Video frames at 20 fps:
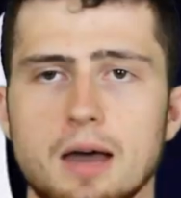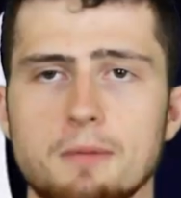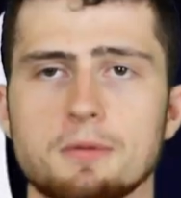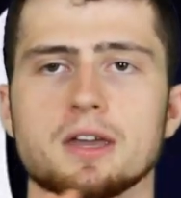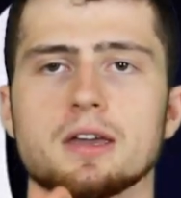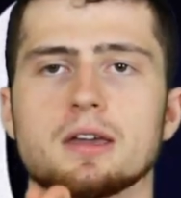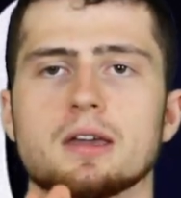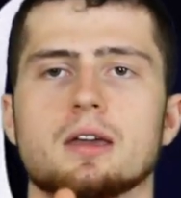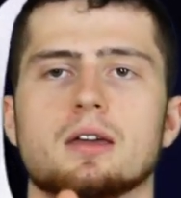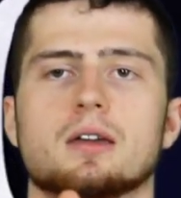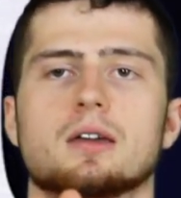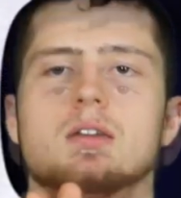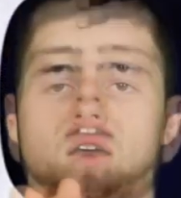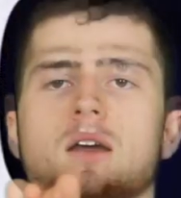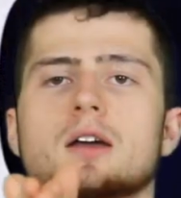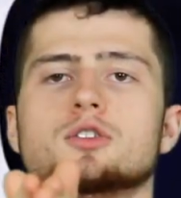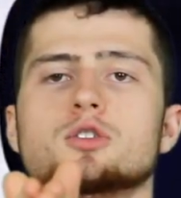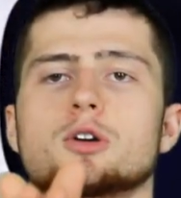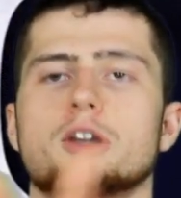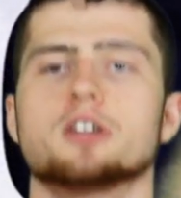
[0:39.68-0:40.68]
Coming
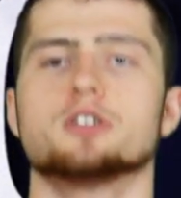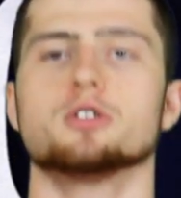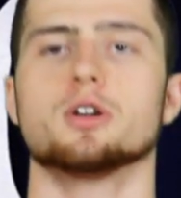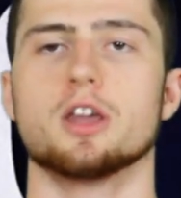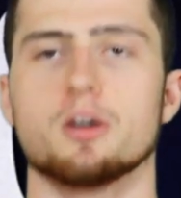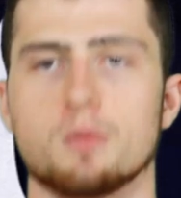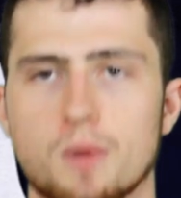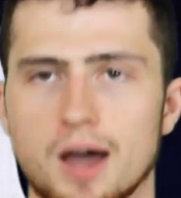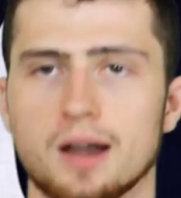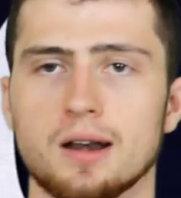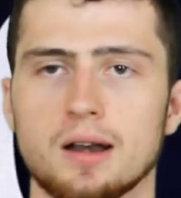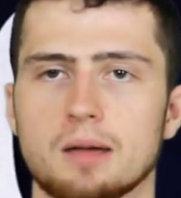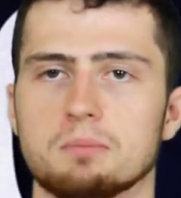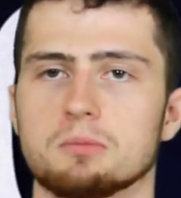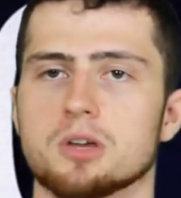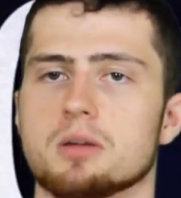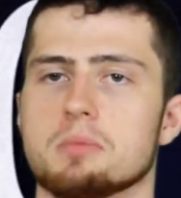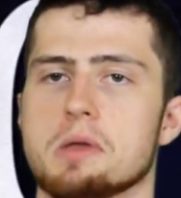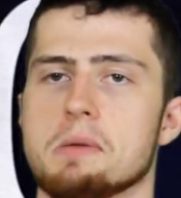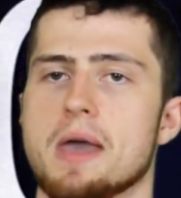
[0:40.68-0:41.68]
2021, I'm
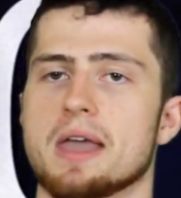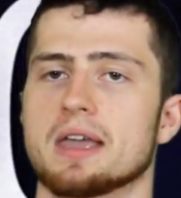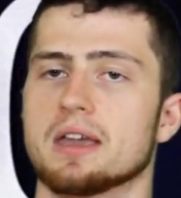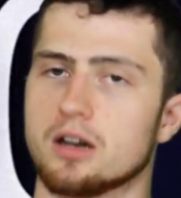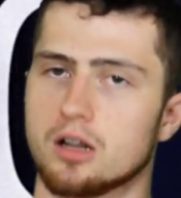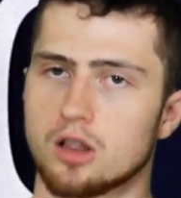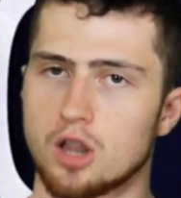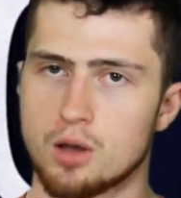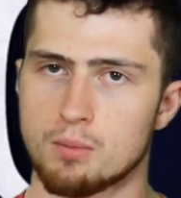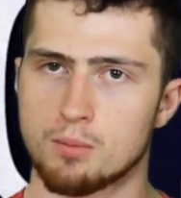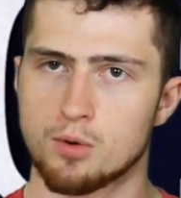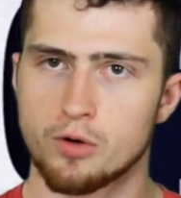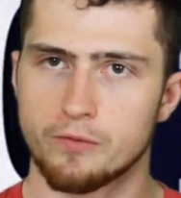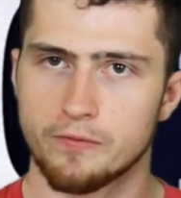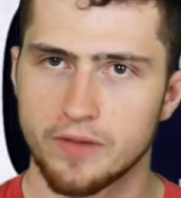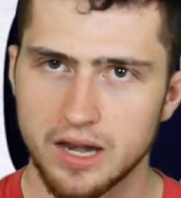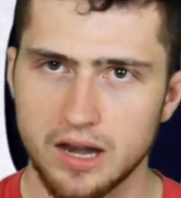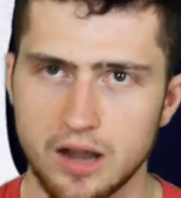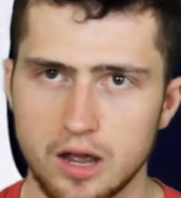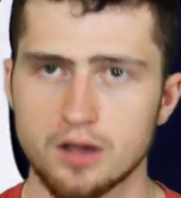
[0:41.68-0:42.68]
gonna be making a lot more
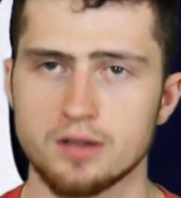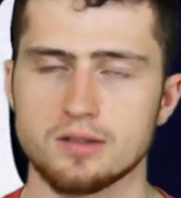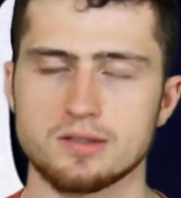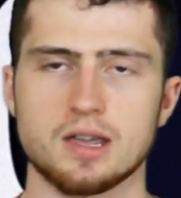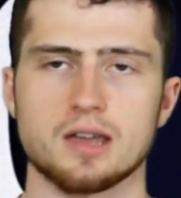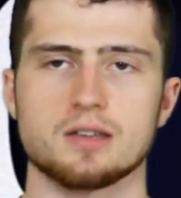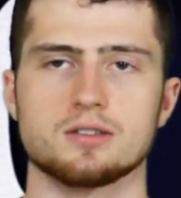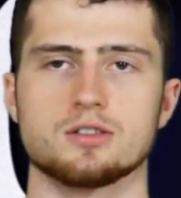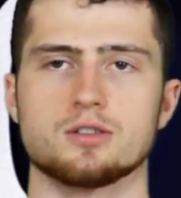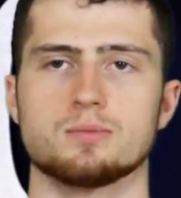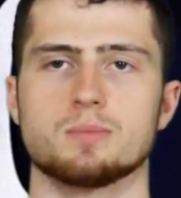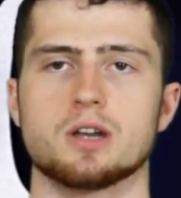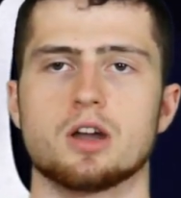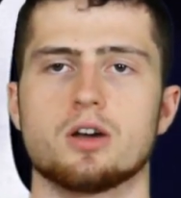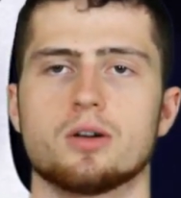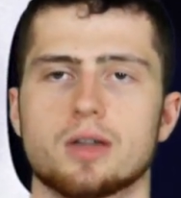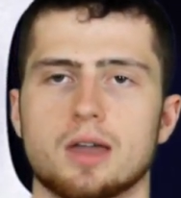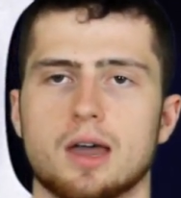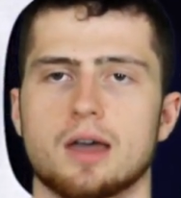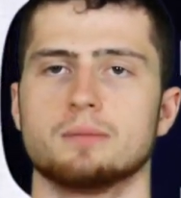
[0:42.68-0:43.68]
videos. As you've been
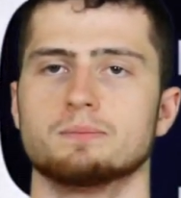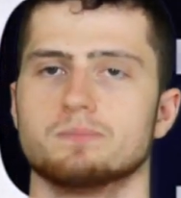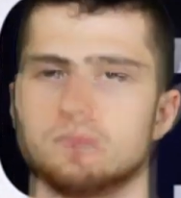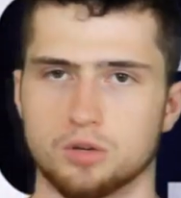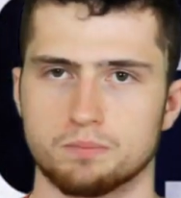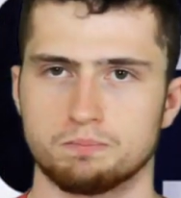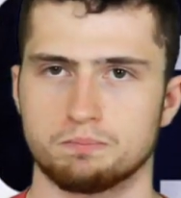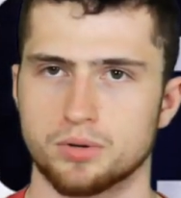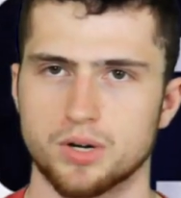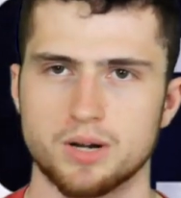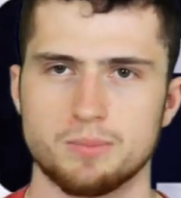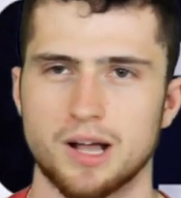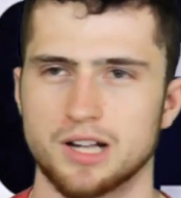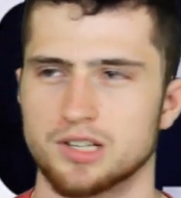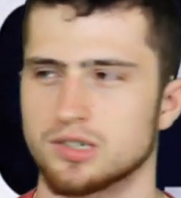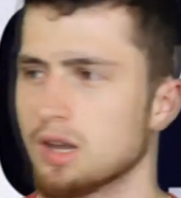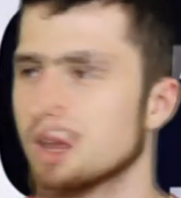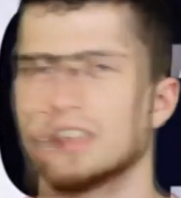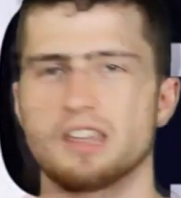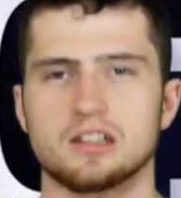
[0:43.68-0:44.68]
knowing, I took pretty
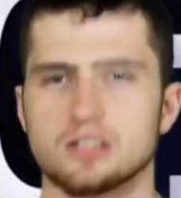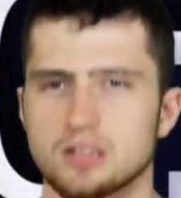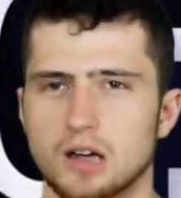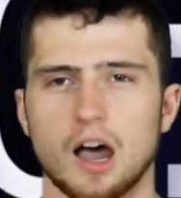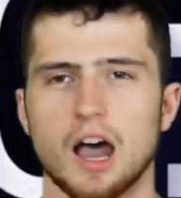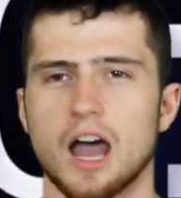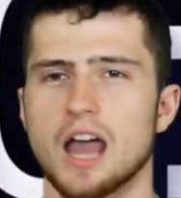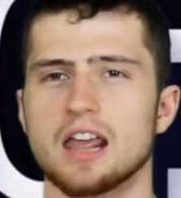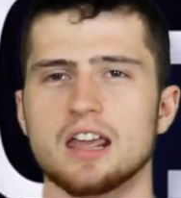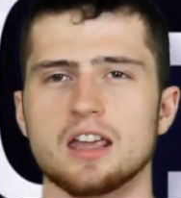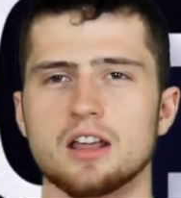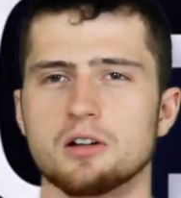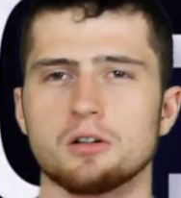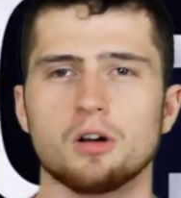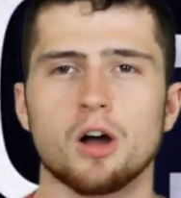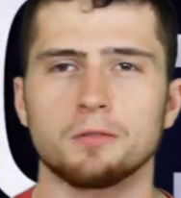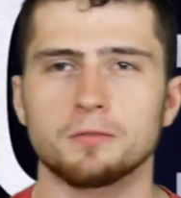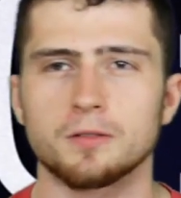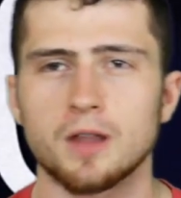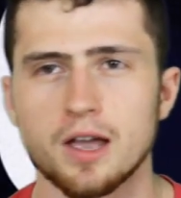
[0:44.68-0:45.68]
much the entire year
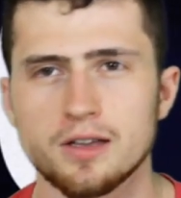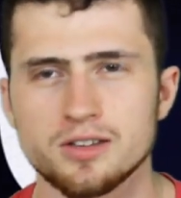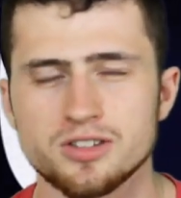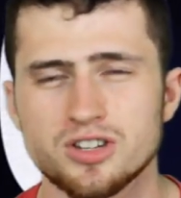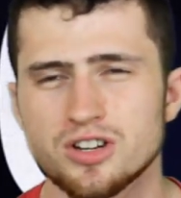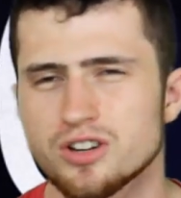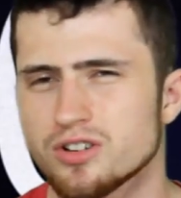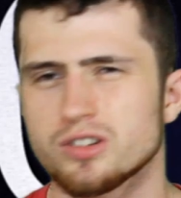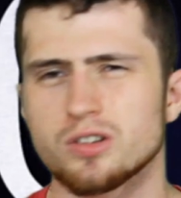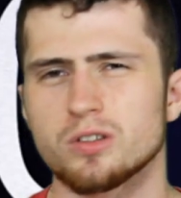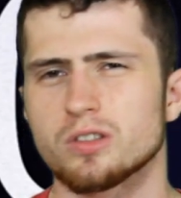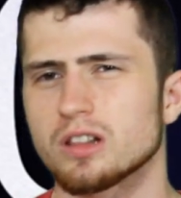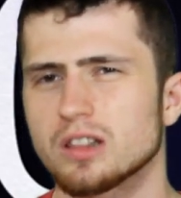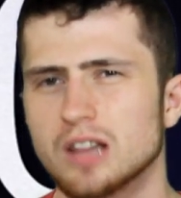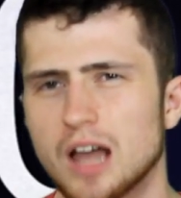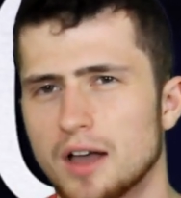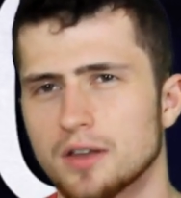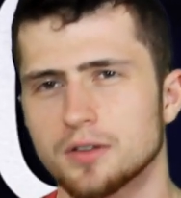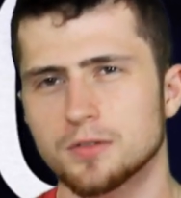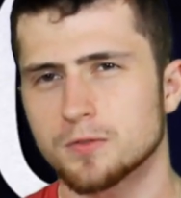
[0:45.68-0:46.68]
off last year into the
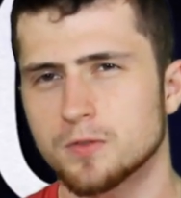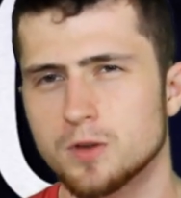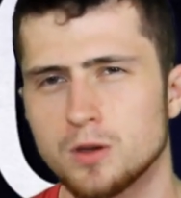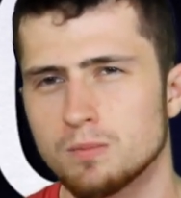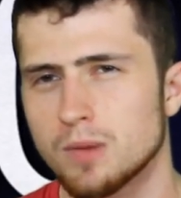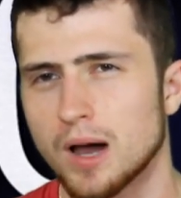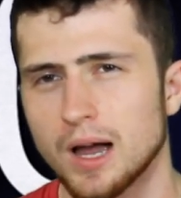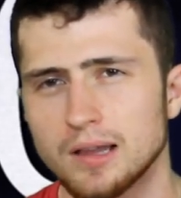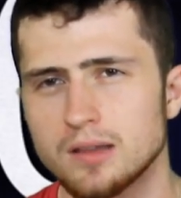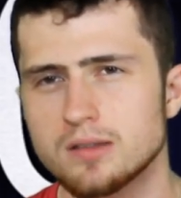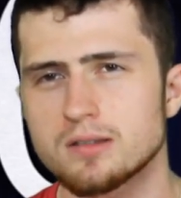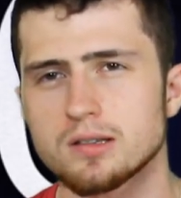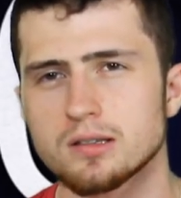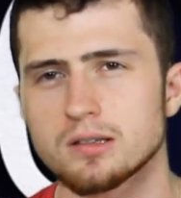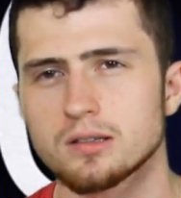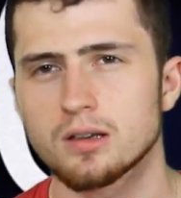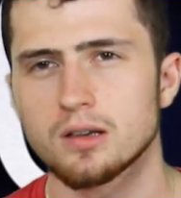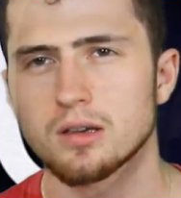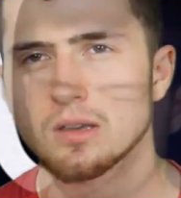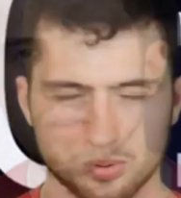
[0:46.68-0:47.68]
last few
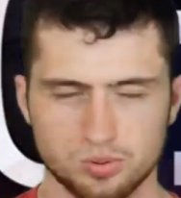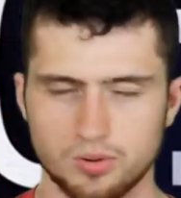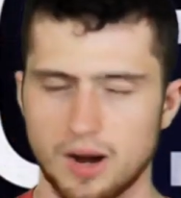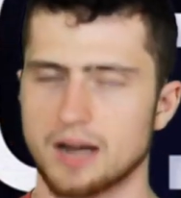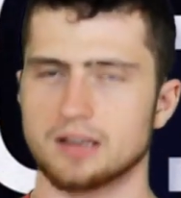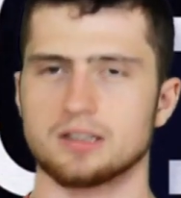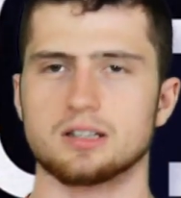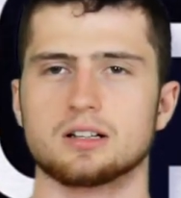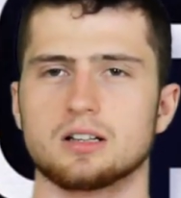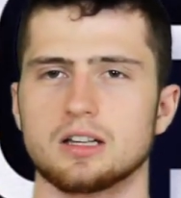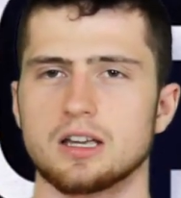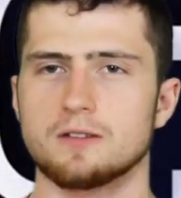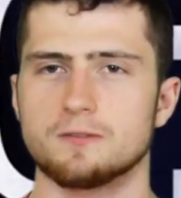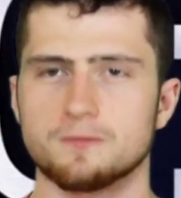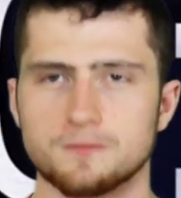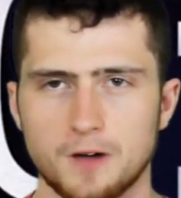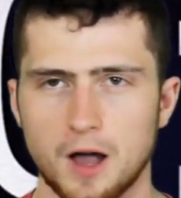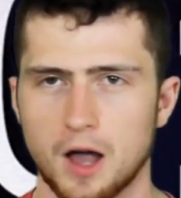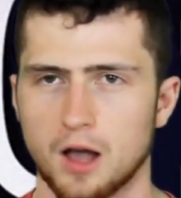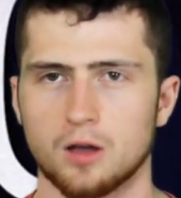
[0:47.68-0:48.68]
months. Practically
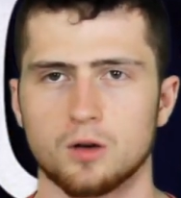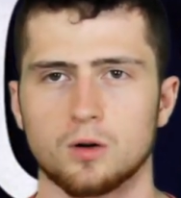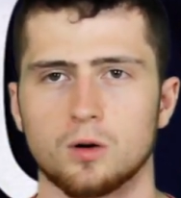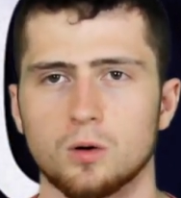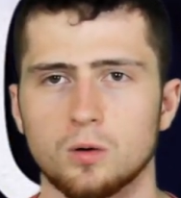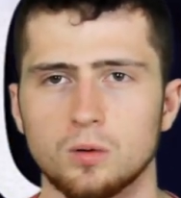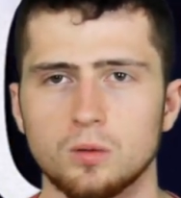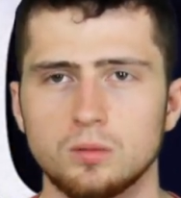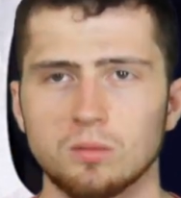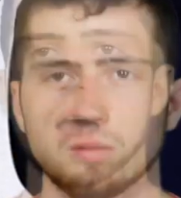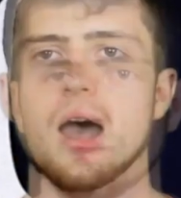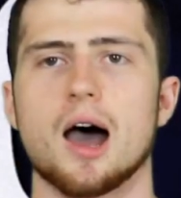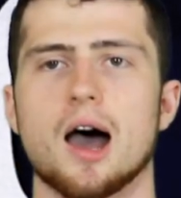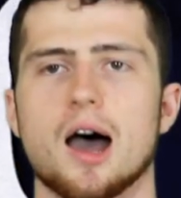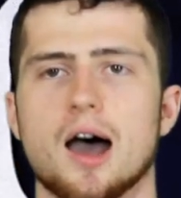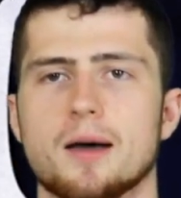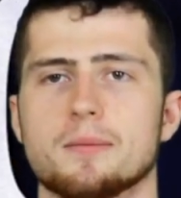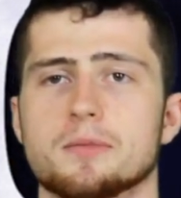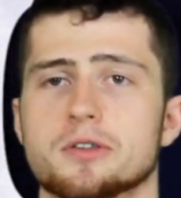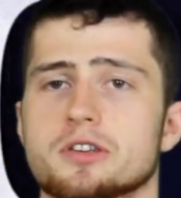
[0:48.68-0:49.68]
all.
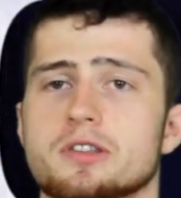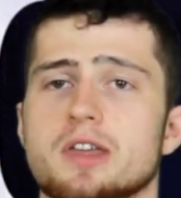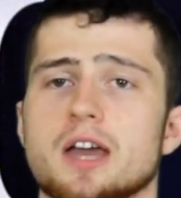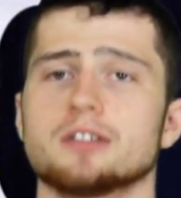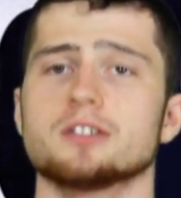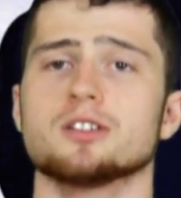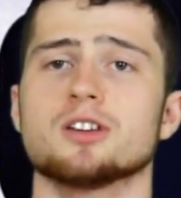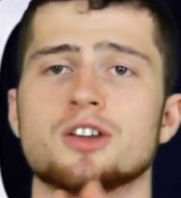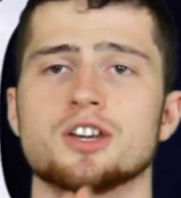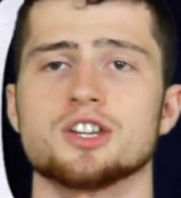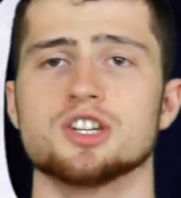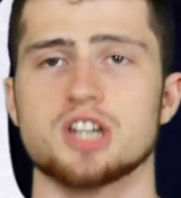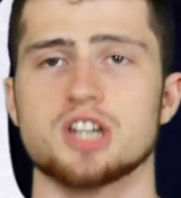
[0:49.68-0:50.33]
So that's gonna